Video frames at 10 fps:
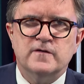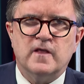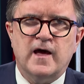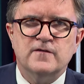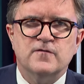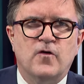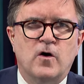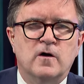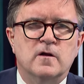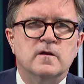as last
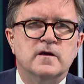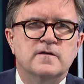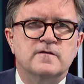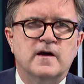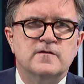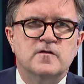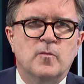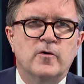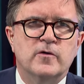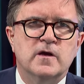fall in
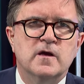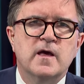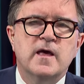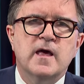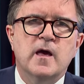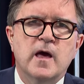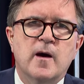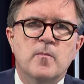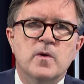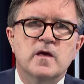testimony,
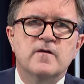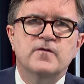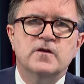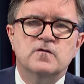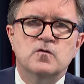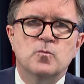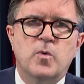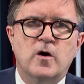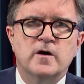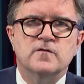if the two
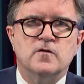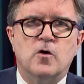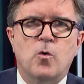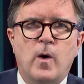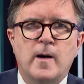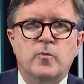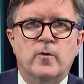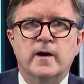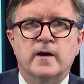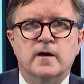parties are
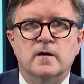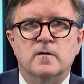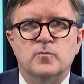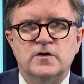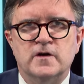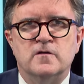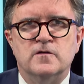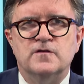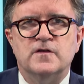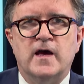cooperating,
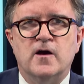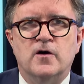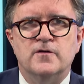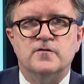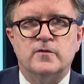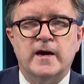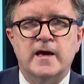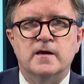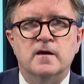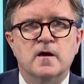particularly, say, on
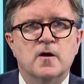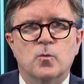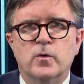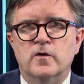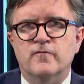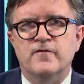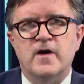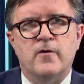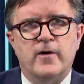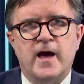trade, we are
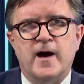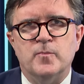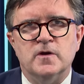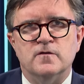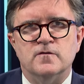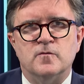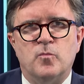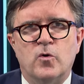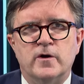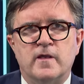very happy to
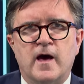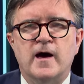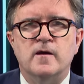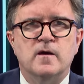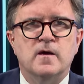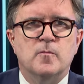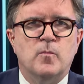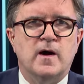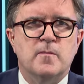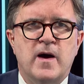support that
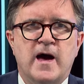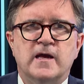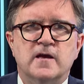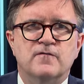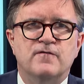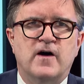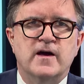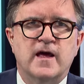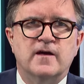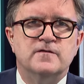by backing
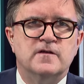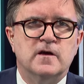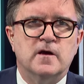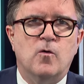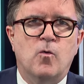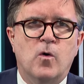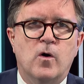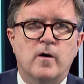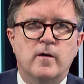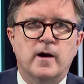financing
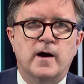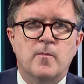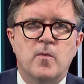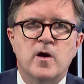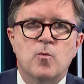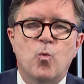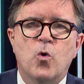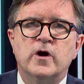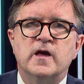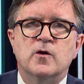or
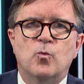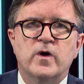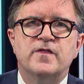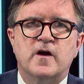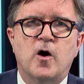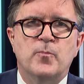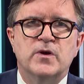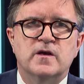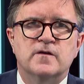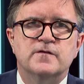working with
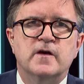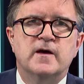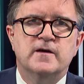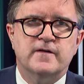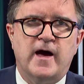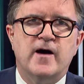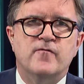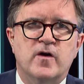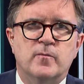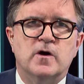companies to
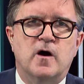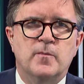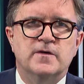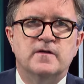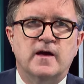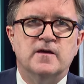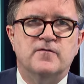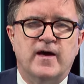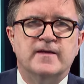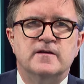have them come and take
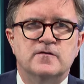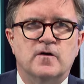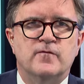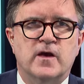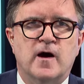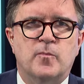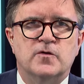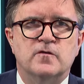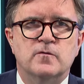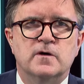advantage of the
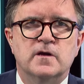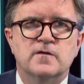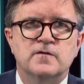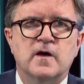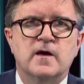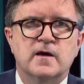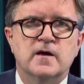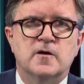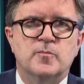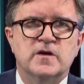opportunities
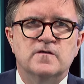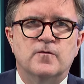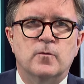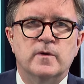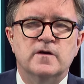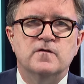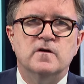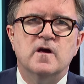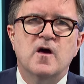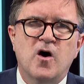in a peaceful
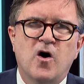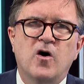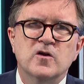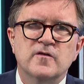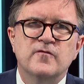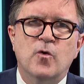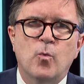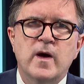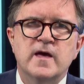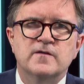region. All of the
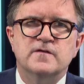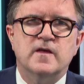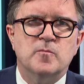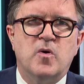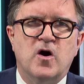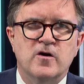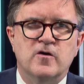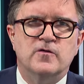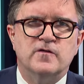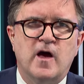ways that
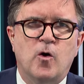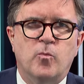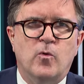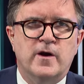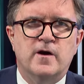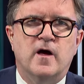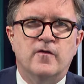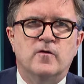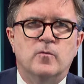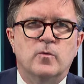partners help one another,